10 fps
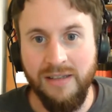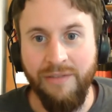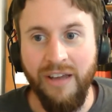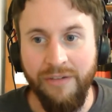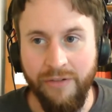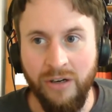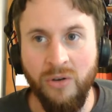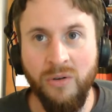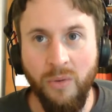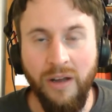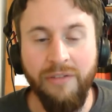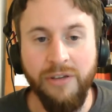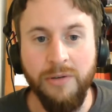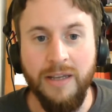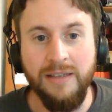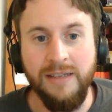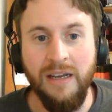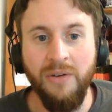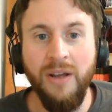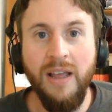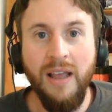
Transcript: They've had it for quite a few years now,